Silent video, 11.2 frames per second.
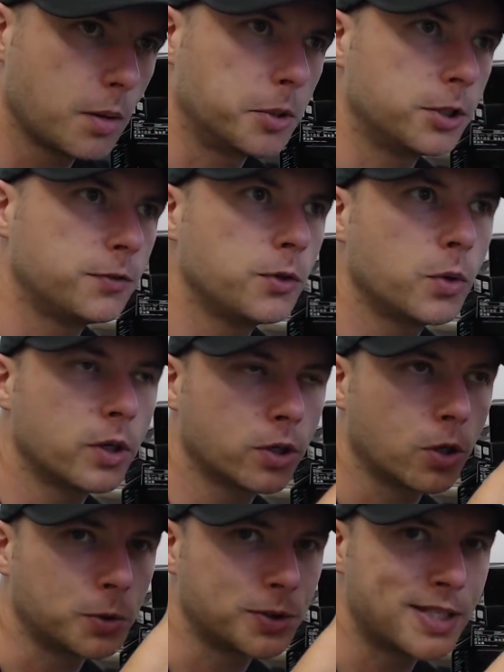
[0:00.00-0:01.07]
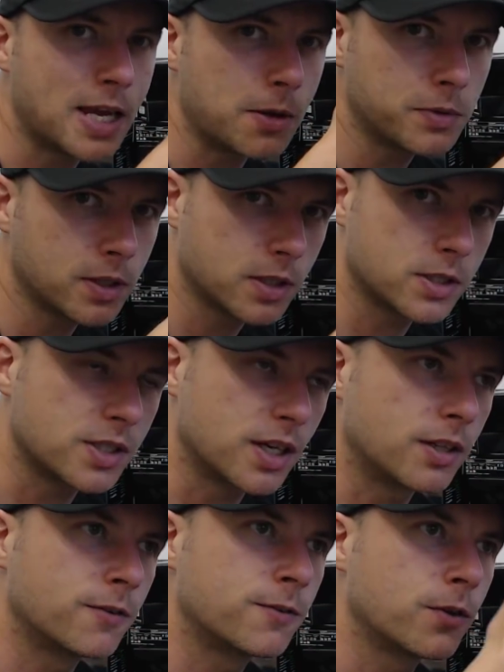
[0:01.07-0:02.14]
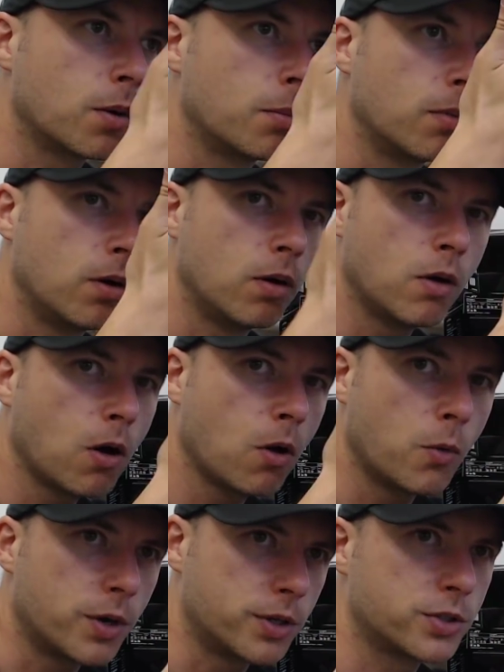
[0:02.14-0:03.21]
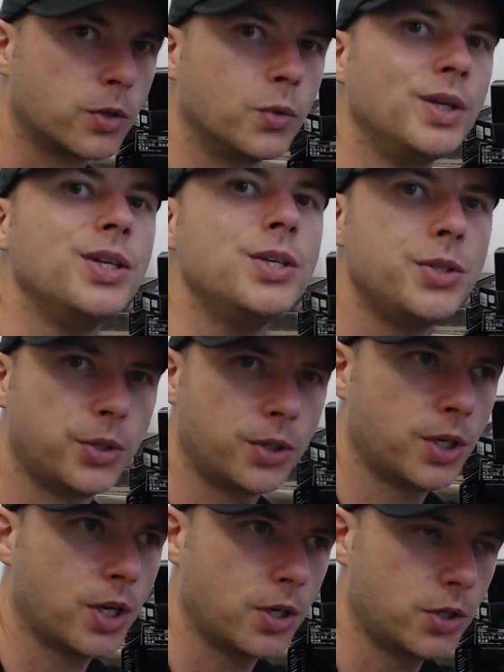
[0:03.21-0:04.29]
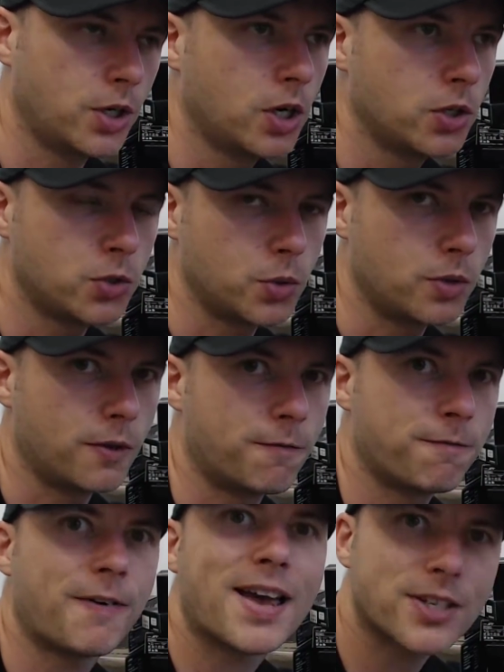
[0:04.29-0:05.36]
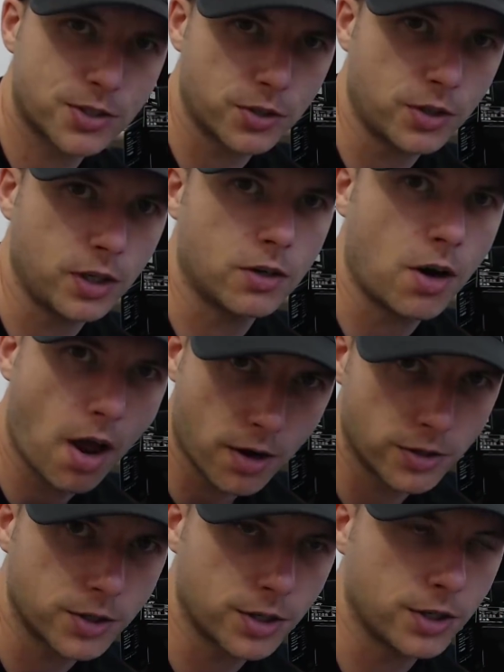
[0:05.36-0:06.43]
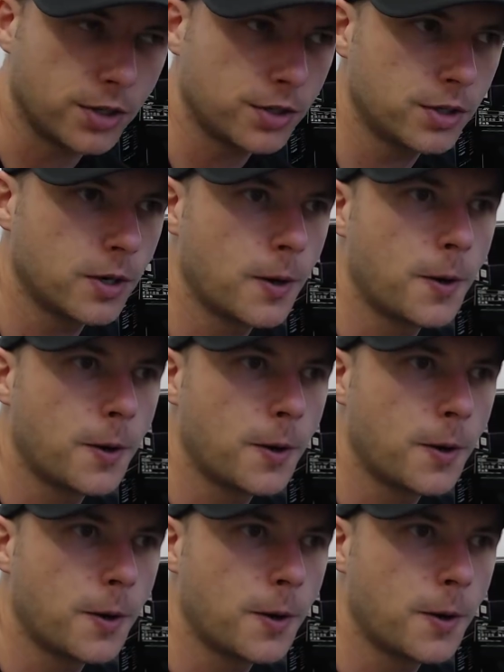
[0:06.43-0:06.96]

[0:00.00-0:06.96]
But if you want to go down the cassette from lower, so easier gear, to the faster gear, harder gear,